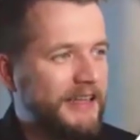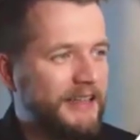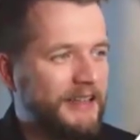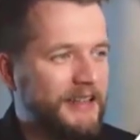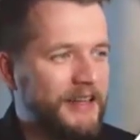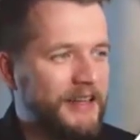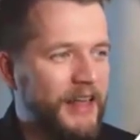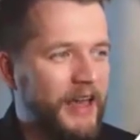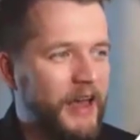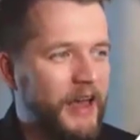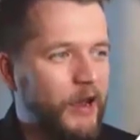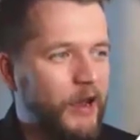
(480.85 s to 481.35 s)

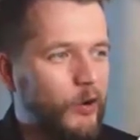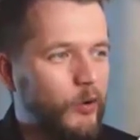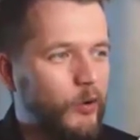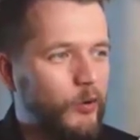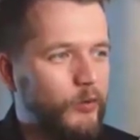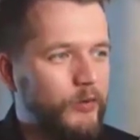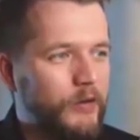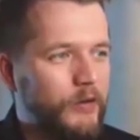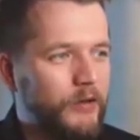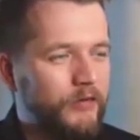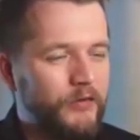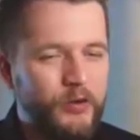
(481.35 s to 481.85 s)

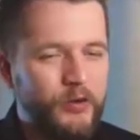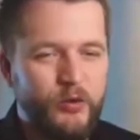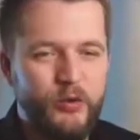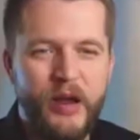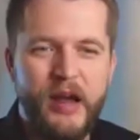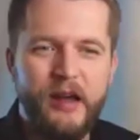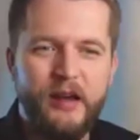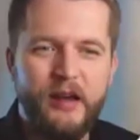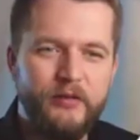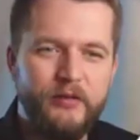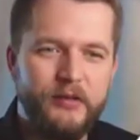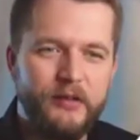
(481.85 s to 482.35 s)
Now, if you
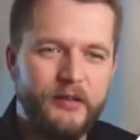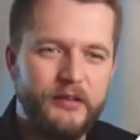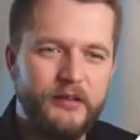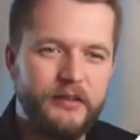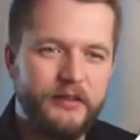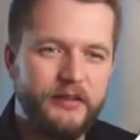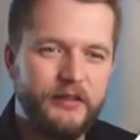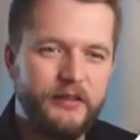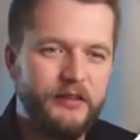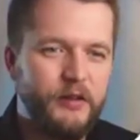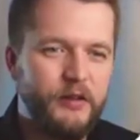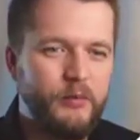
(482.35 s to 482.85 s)

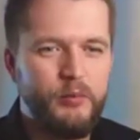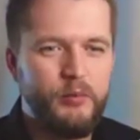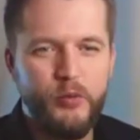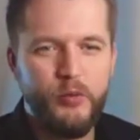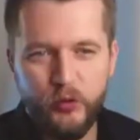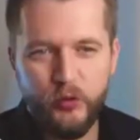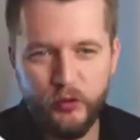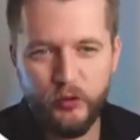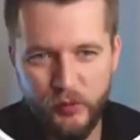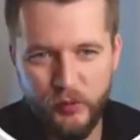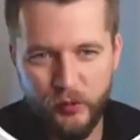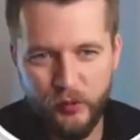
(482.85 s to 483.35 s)
have some
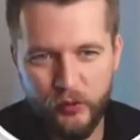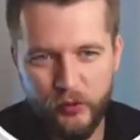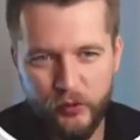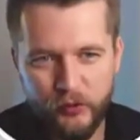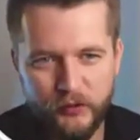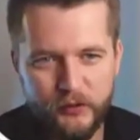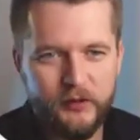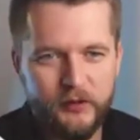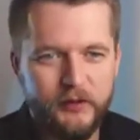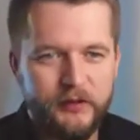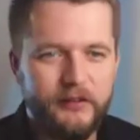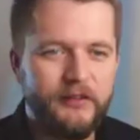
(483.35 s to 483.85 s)
mood
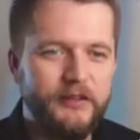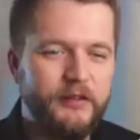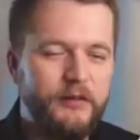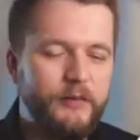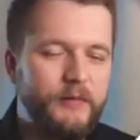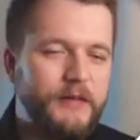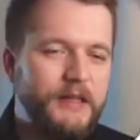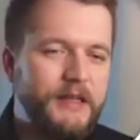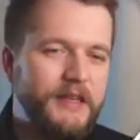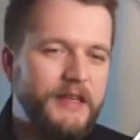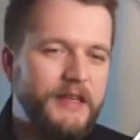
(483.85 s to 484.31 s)
board or some